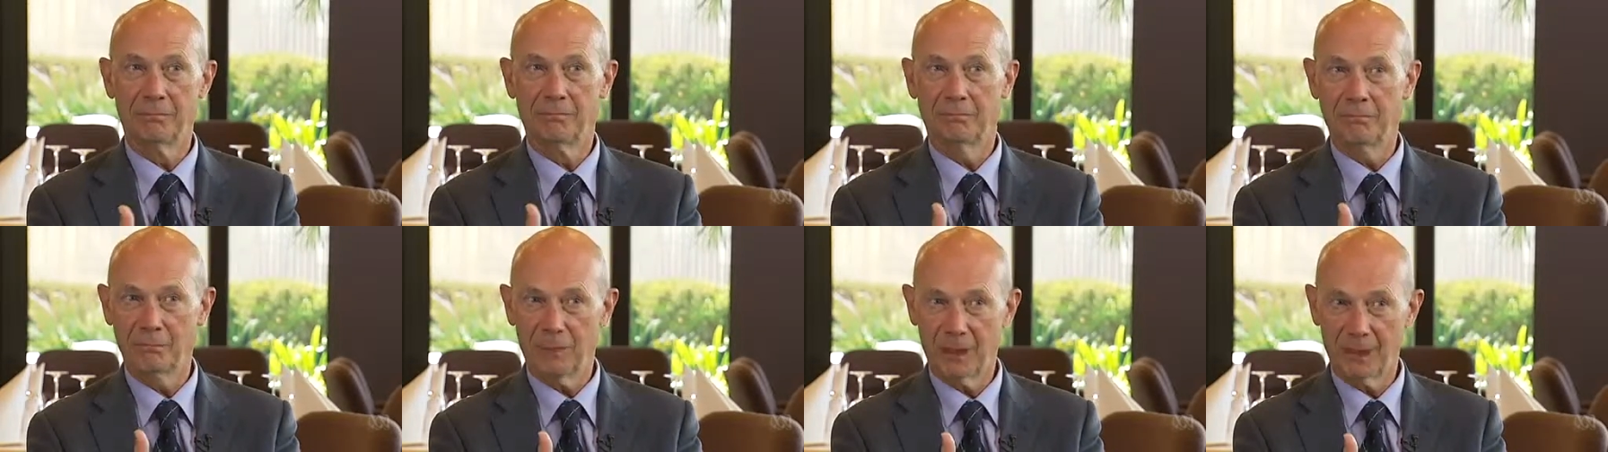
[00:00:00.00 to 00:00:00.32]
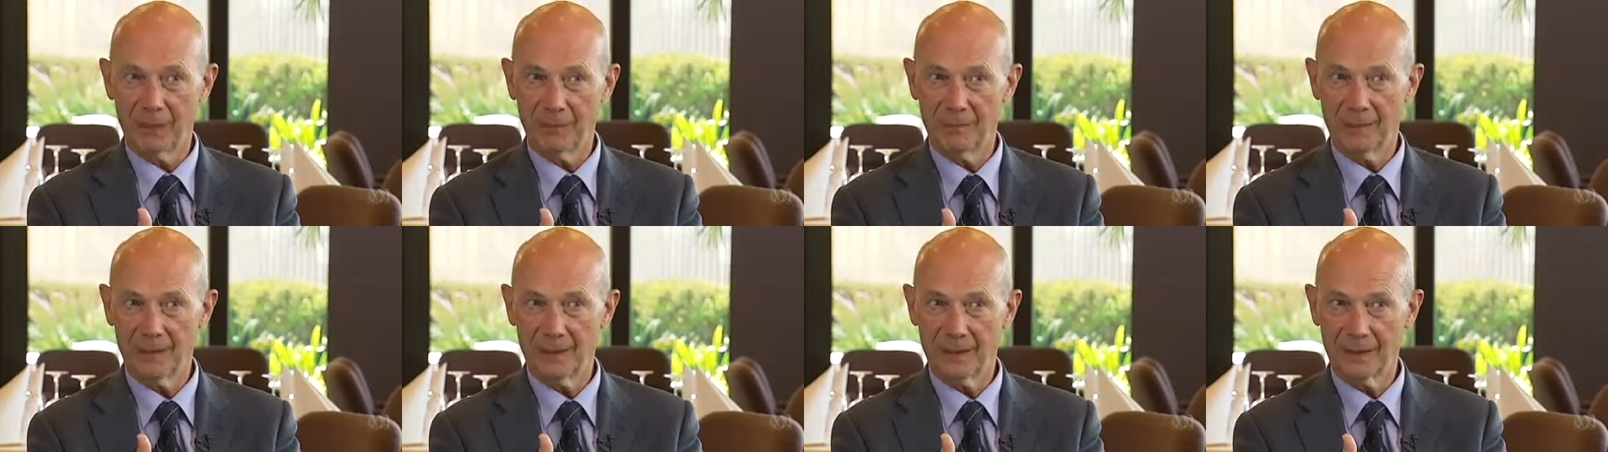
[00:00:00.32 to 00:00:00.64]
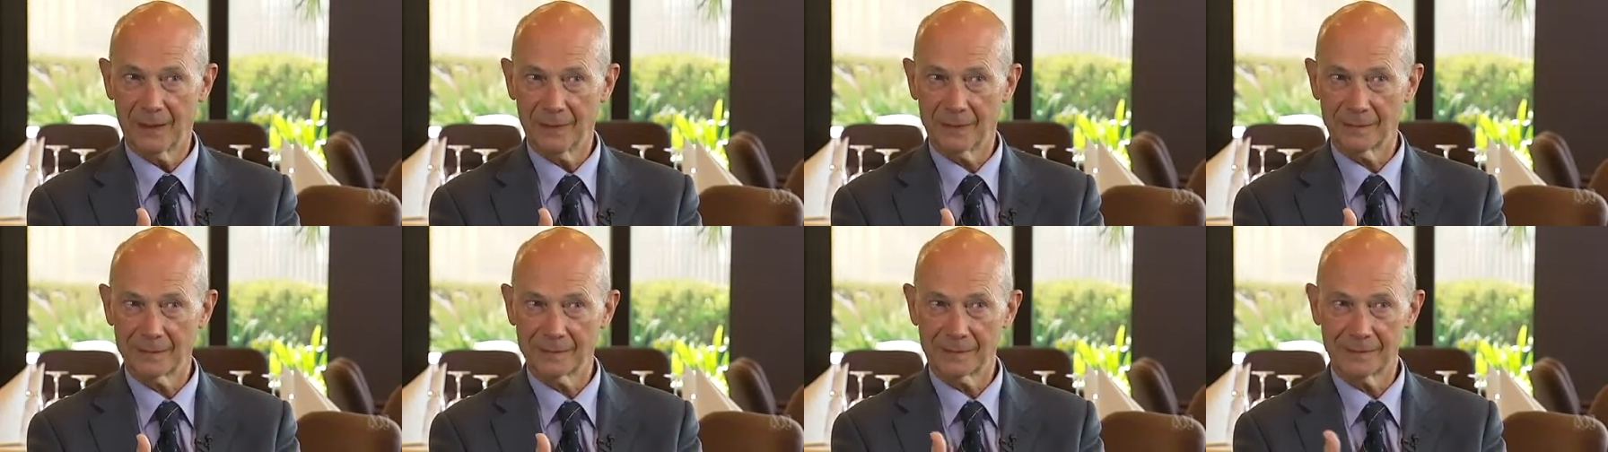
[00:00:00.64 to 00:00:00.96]

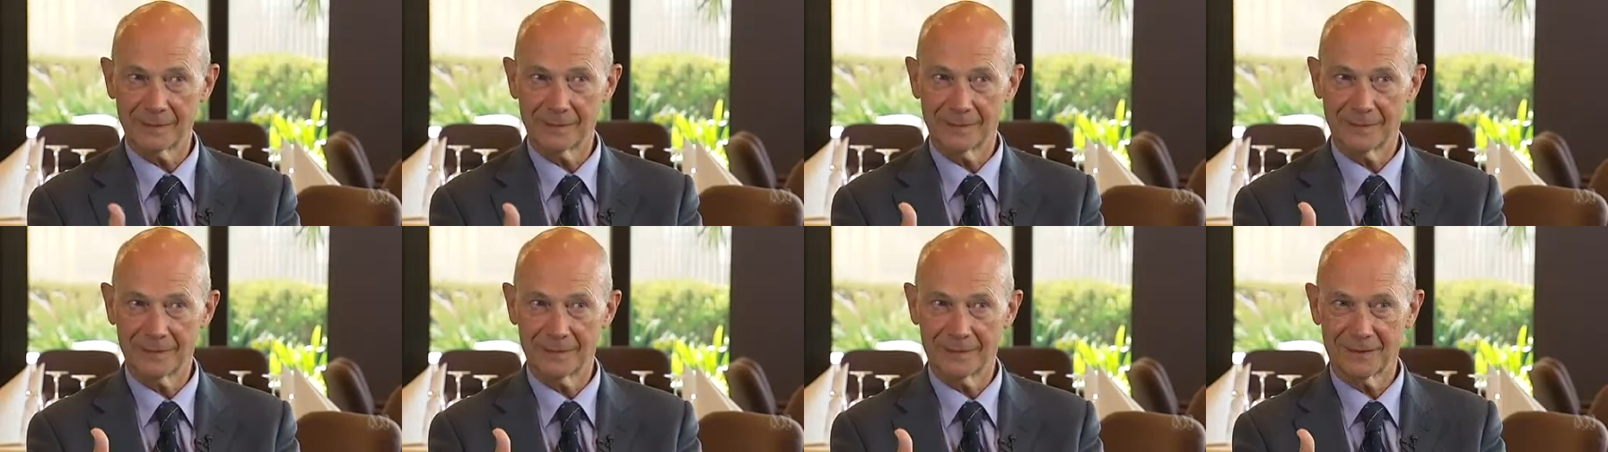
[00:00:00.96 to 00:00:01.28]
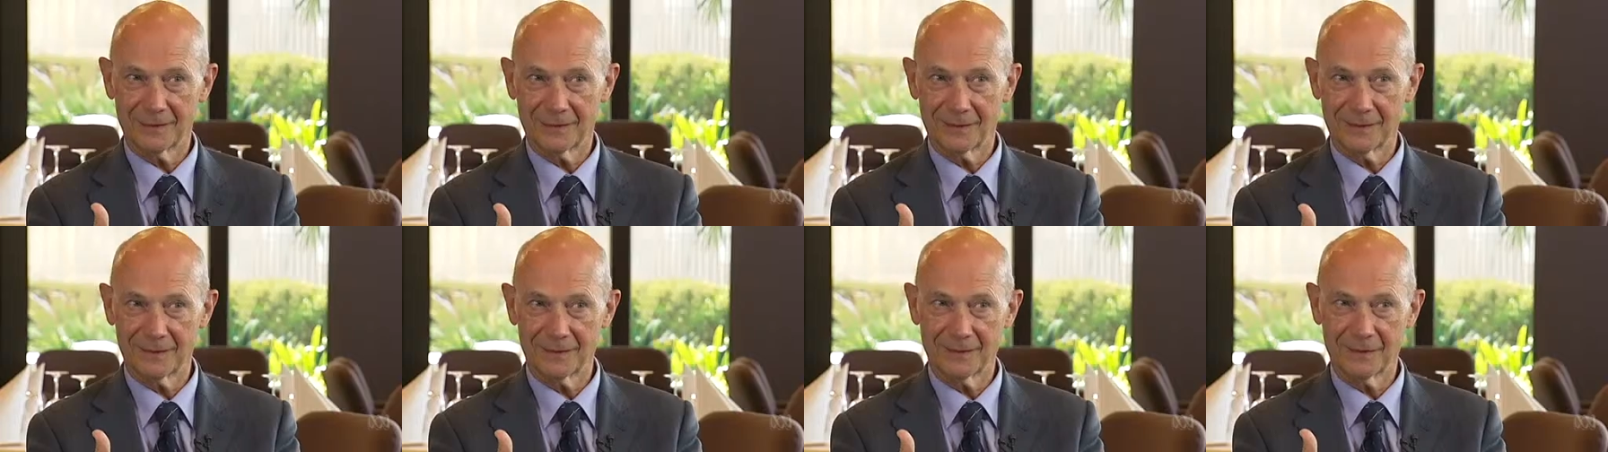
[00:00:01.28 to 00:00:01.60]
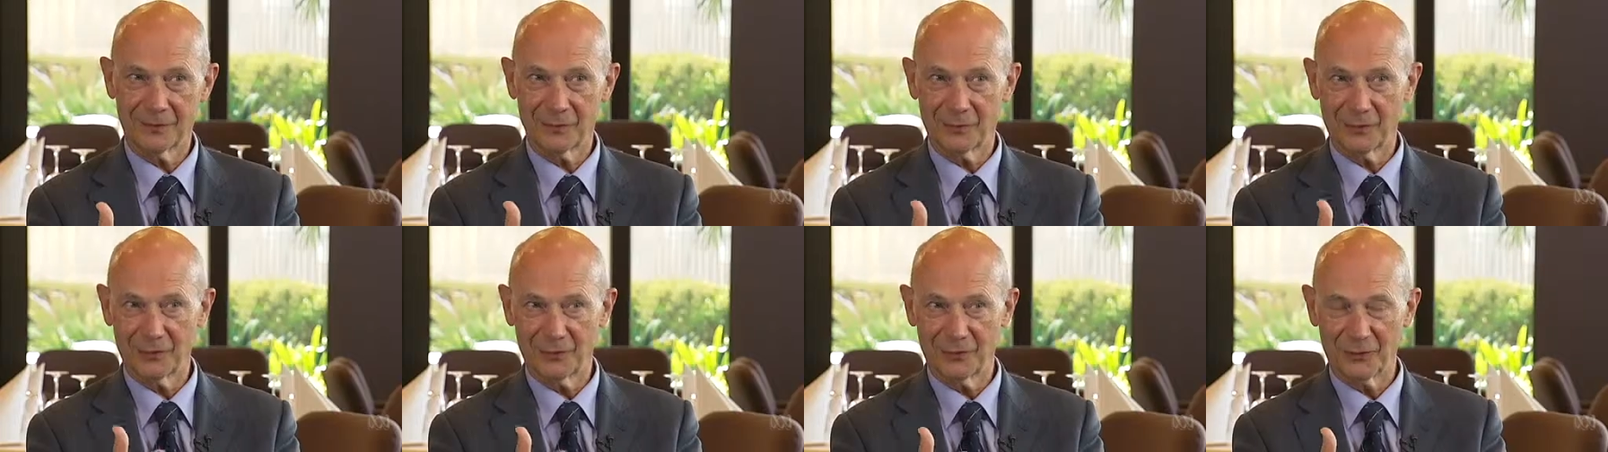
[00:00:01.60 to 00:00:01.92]
Burma's
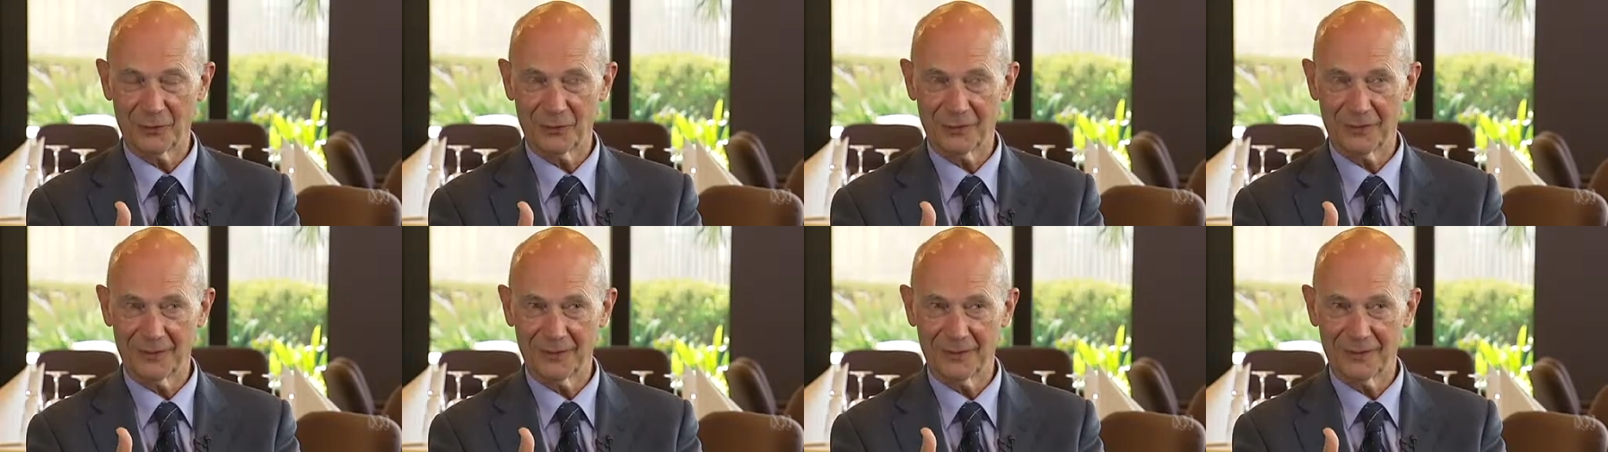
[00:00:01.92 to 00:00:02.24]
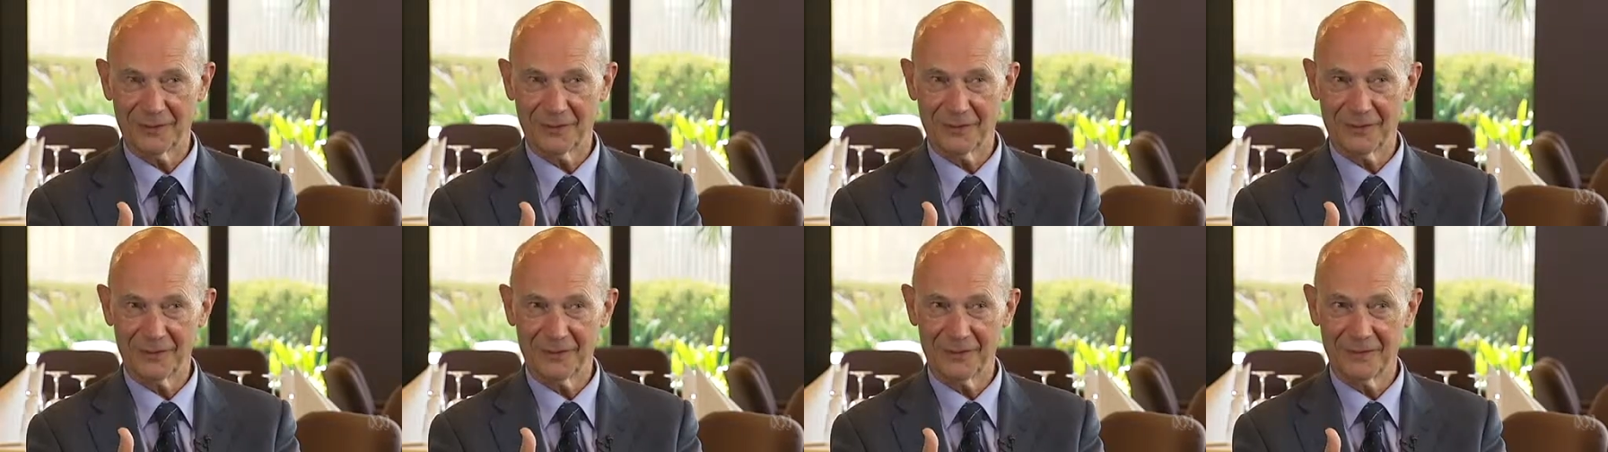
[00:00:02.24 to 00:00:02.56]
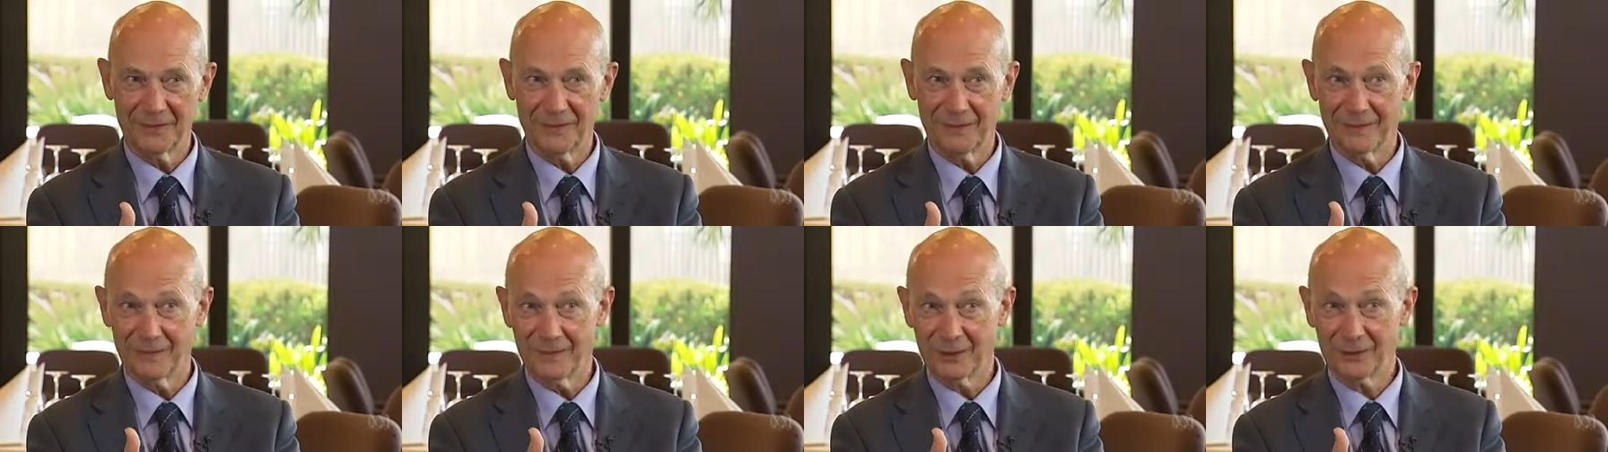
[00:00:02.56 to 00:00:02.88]
or
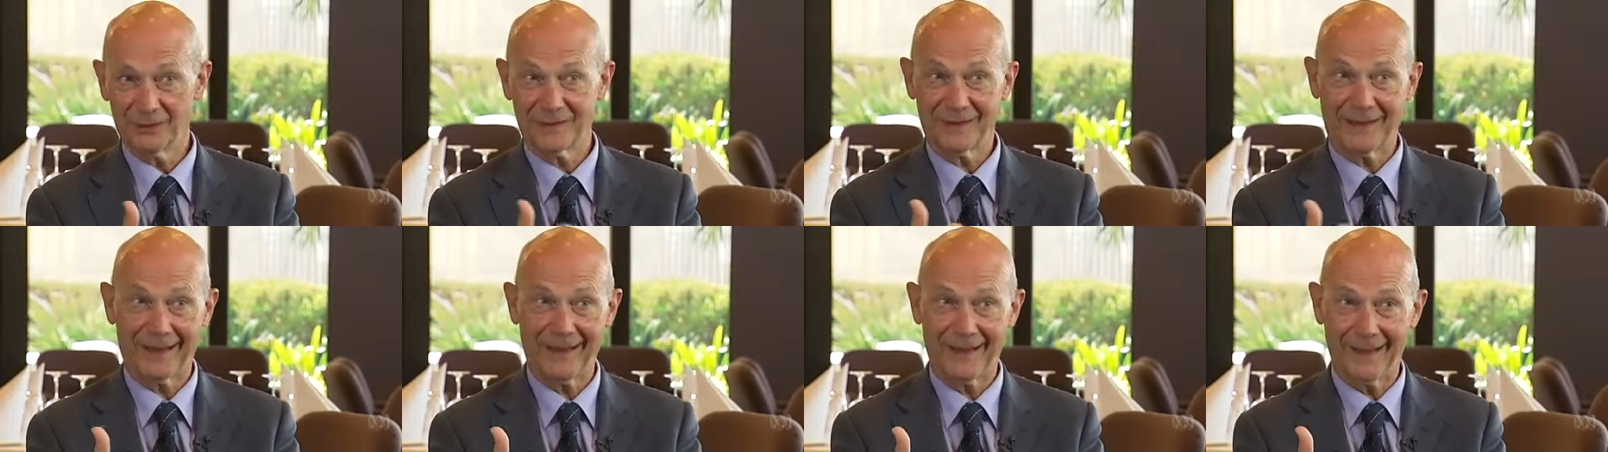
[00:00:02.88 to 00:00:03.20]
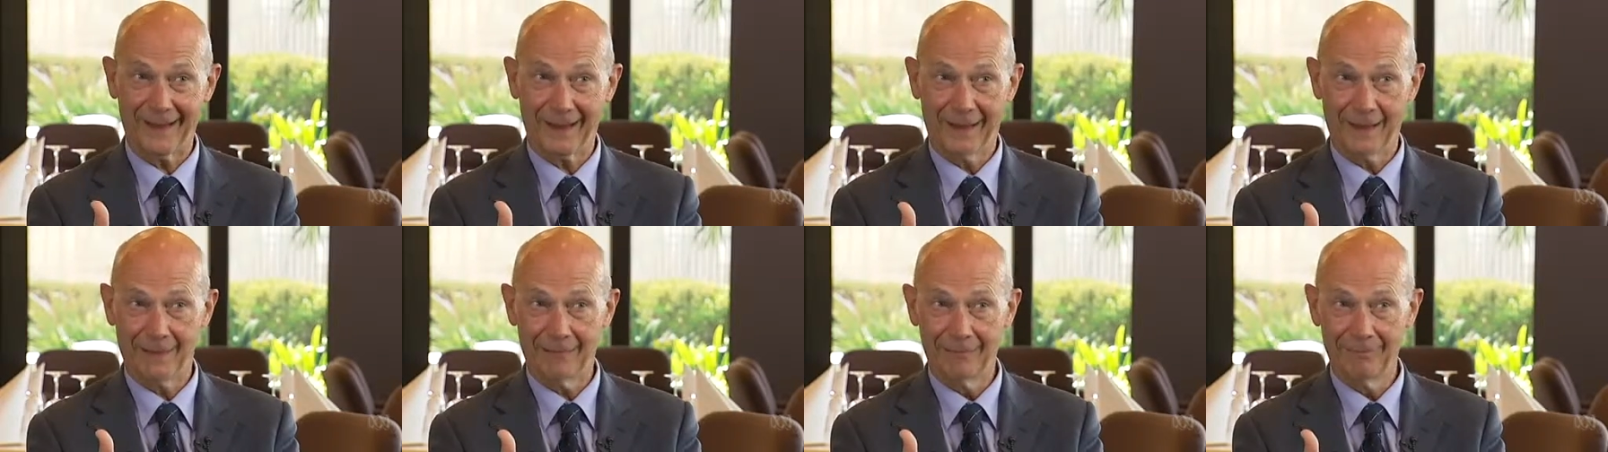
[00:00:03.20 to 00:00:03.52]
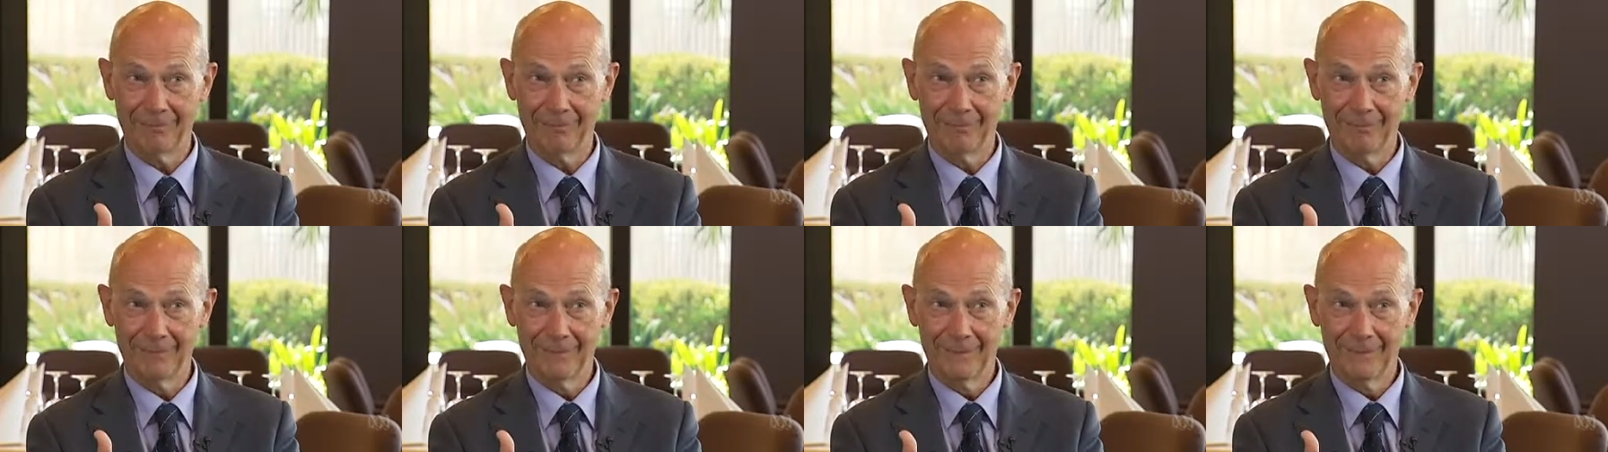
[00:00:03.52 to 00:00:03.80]
the Thai,